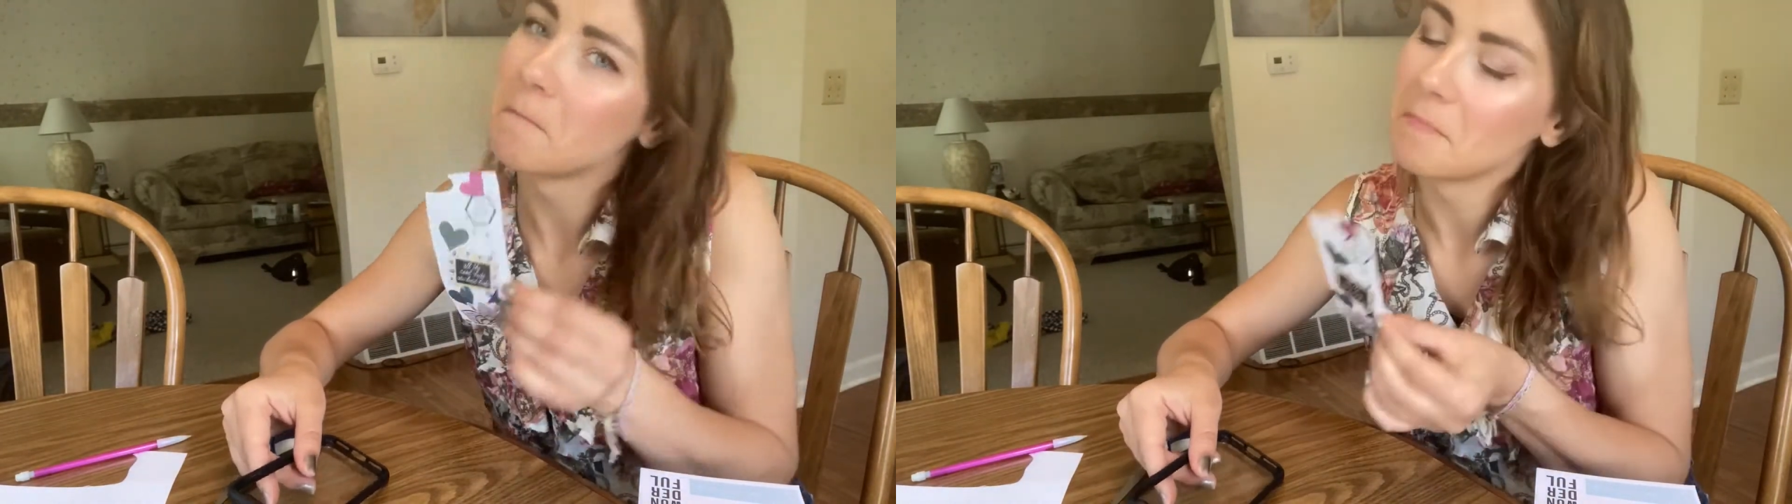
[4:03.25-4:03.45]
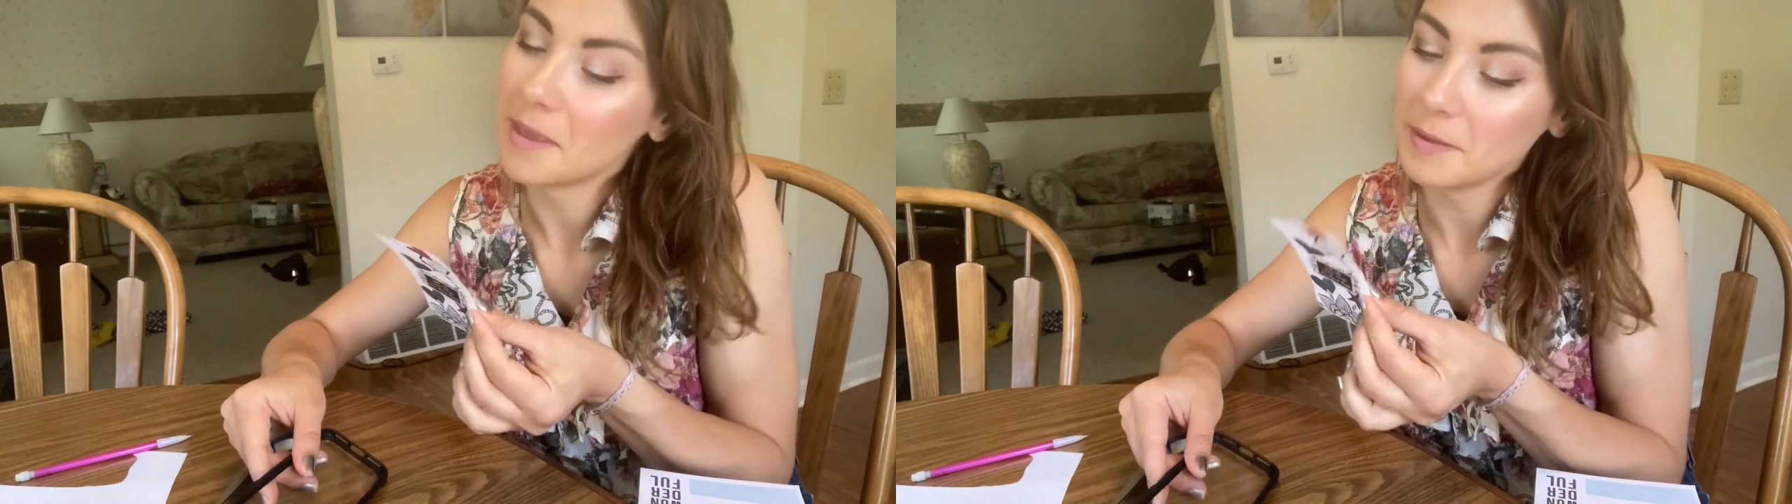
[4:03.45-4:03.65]

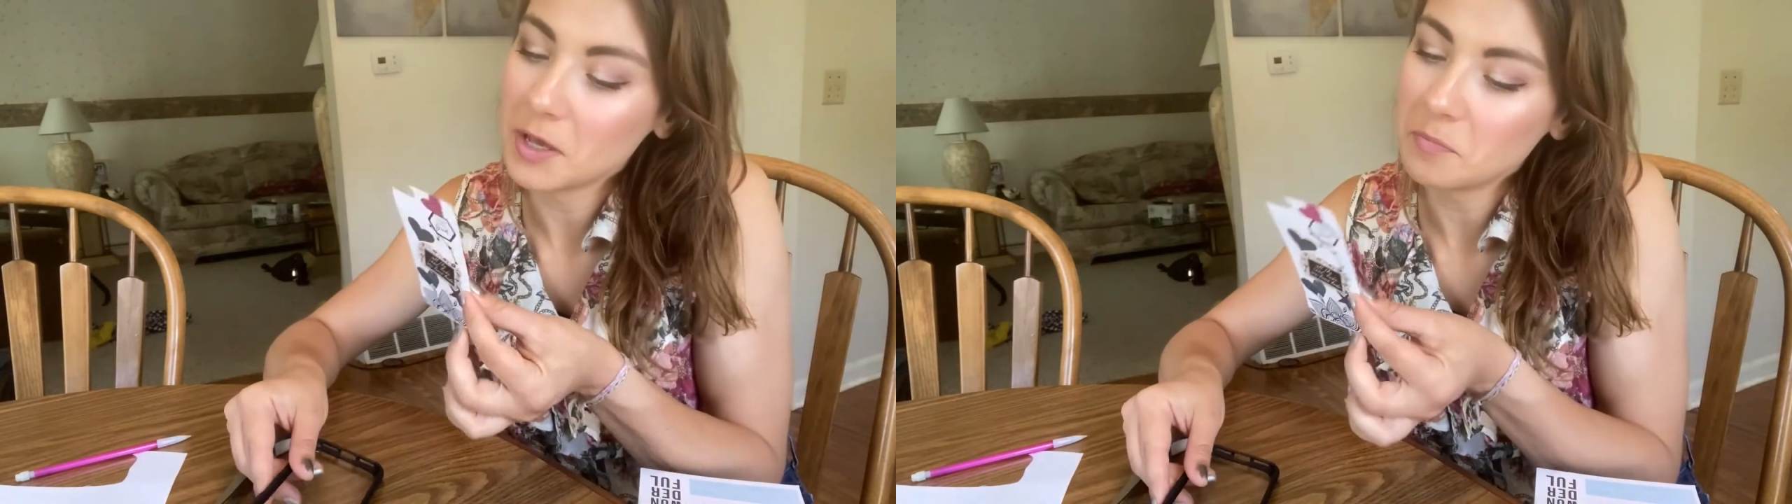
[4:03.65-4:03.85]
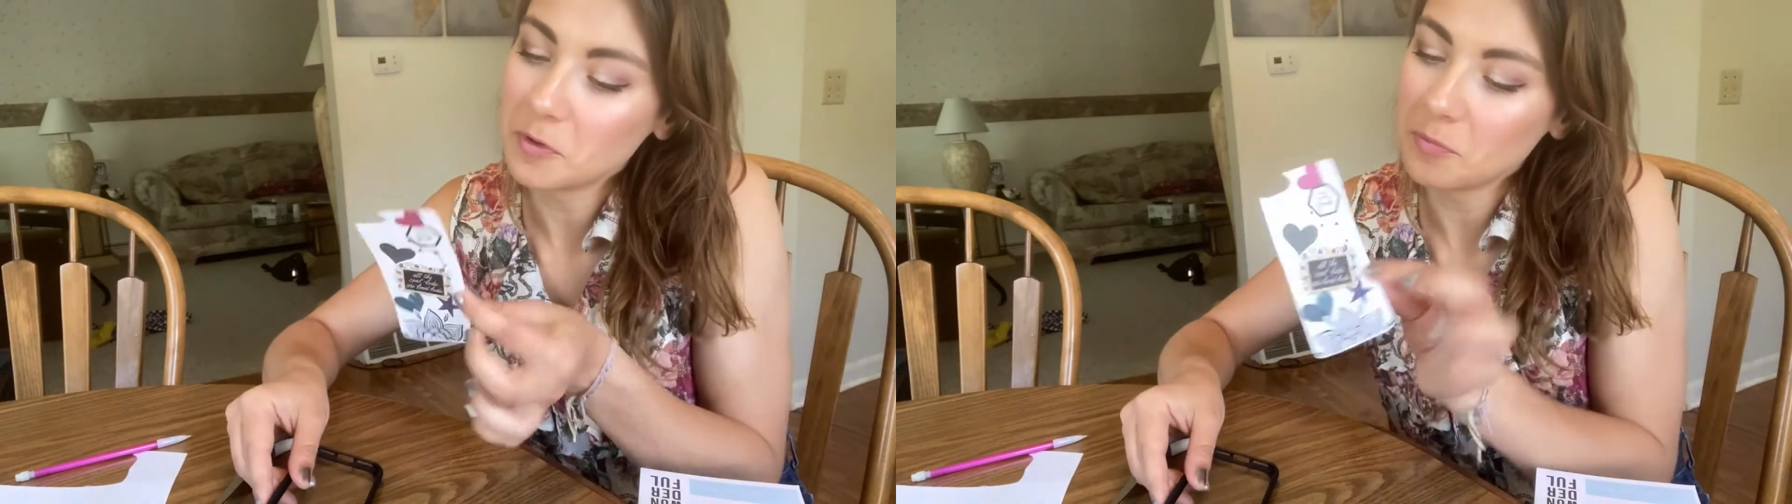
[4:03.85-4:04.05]
Maybe
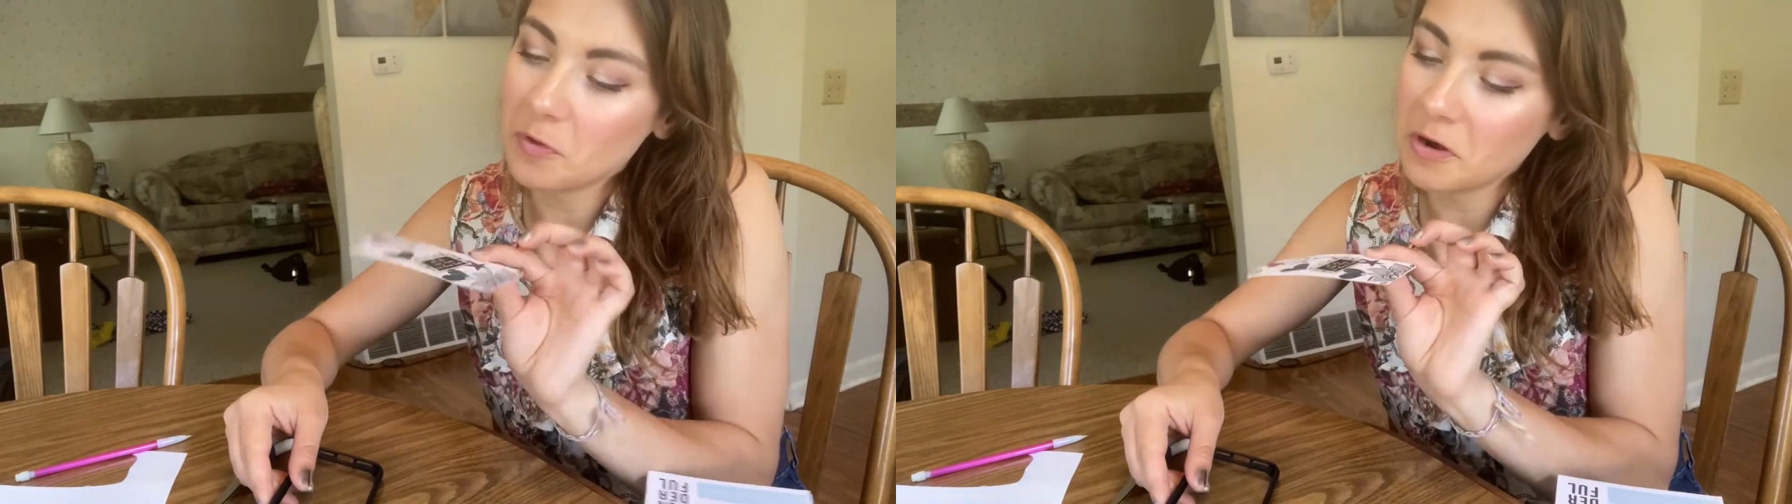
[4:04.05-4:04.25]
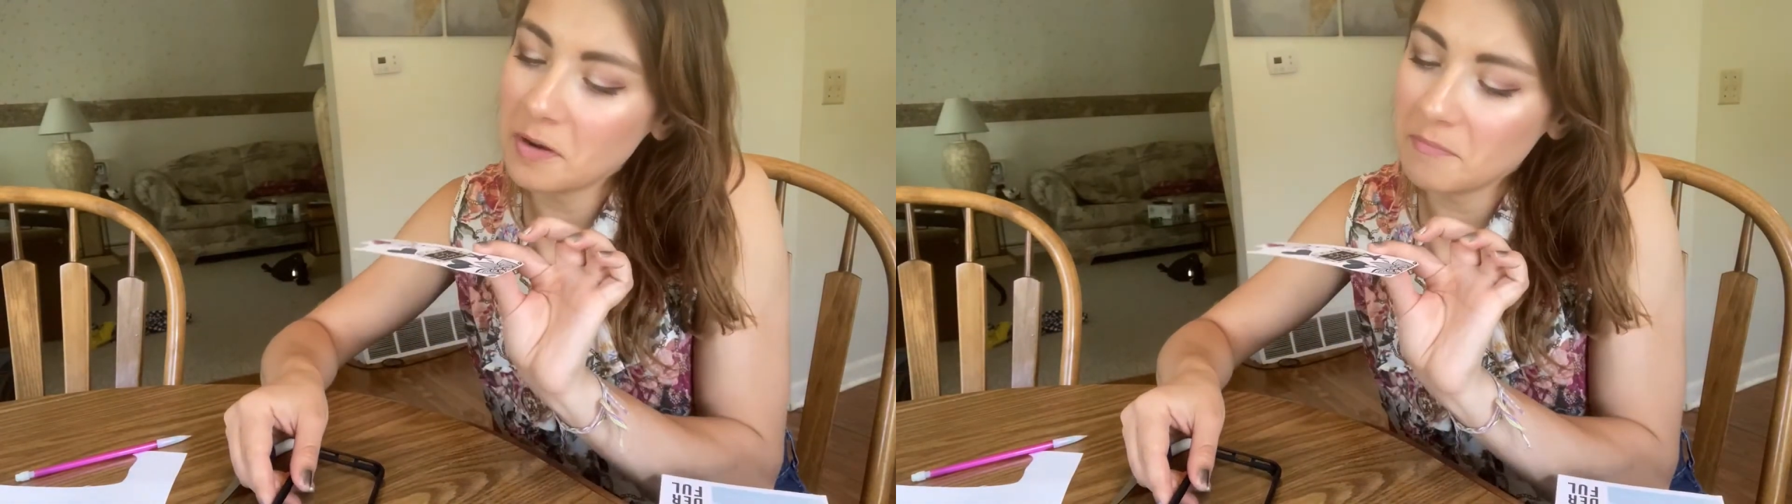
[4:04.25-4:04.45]
I'll put
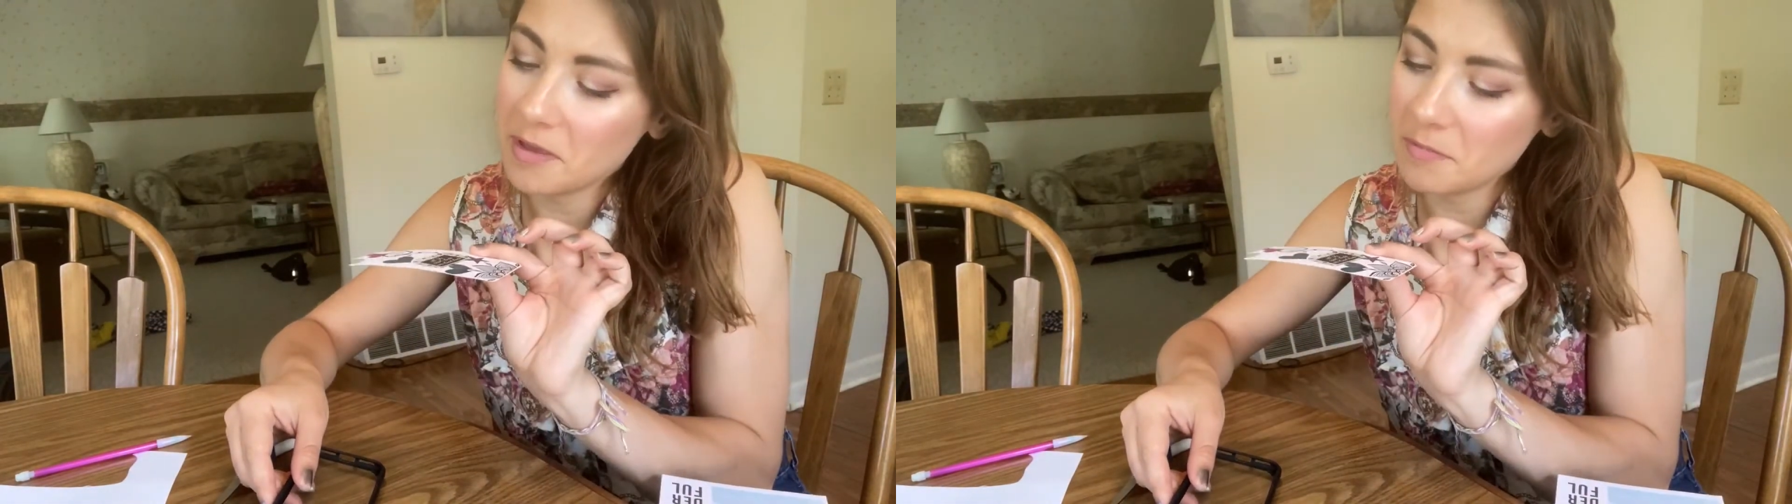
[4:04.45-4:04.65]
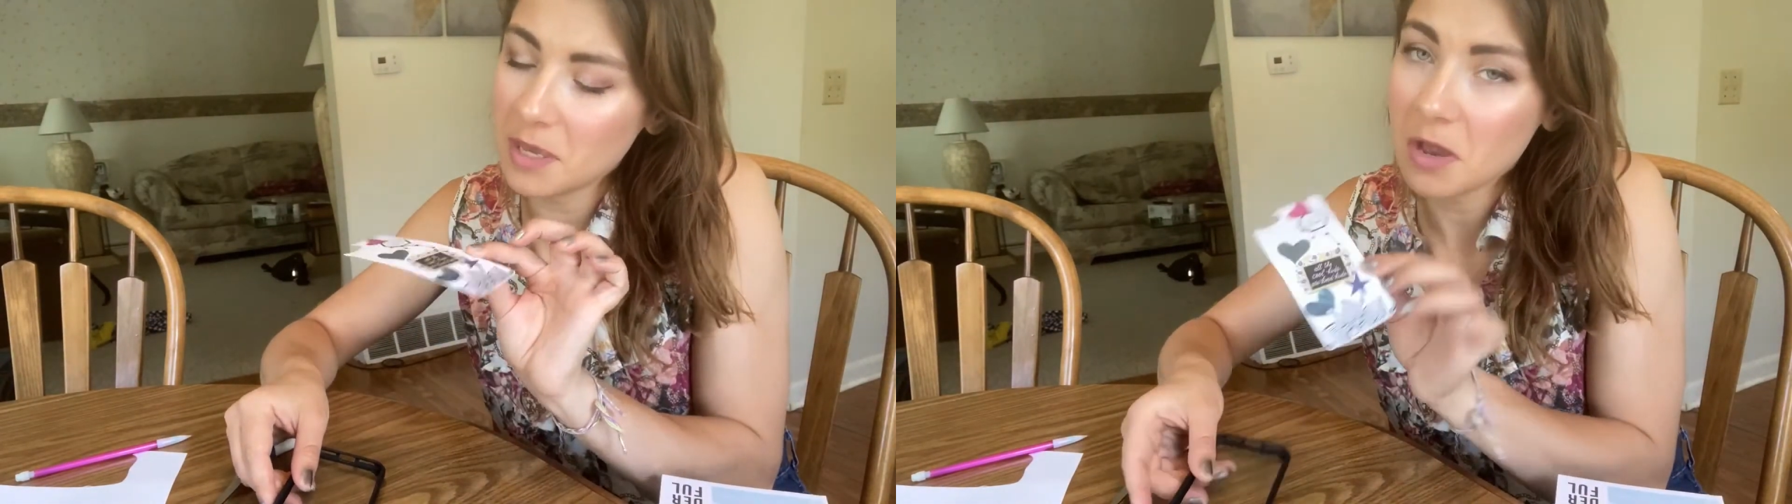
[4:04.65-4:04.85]
more, maybe